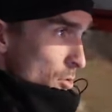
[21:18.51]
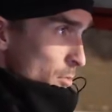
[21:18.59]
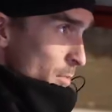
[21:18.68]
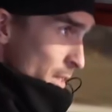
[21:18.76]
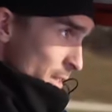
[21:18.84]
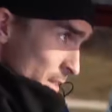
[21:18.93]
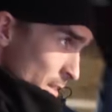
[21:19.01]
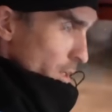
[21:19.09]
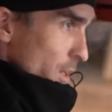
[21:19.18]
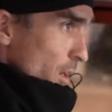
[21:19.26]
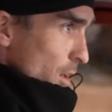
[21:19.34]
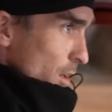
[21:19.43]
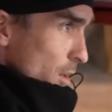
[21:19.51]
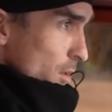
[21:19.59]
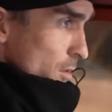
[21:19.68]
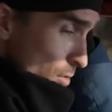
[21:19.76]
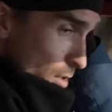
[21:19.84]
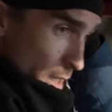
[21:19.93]
Oh man, we are
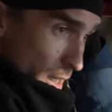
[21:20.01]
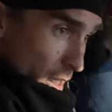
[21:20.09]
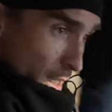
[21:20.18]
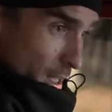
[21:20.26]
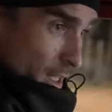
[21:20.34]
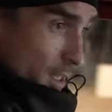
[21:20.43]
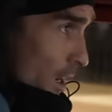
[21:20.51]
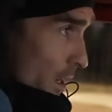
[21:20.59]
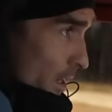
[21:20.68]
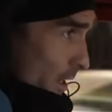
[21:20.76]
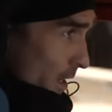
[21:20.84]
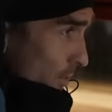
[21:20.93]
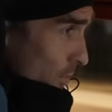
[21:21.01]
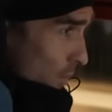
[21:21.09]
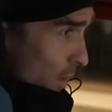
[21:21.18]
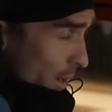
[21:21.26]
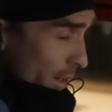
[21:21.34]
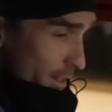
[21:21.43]
really cutting it
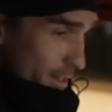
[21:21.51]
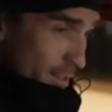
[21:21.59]
fine.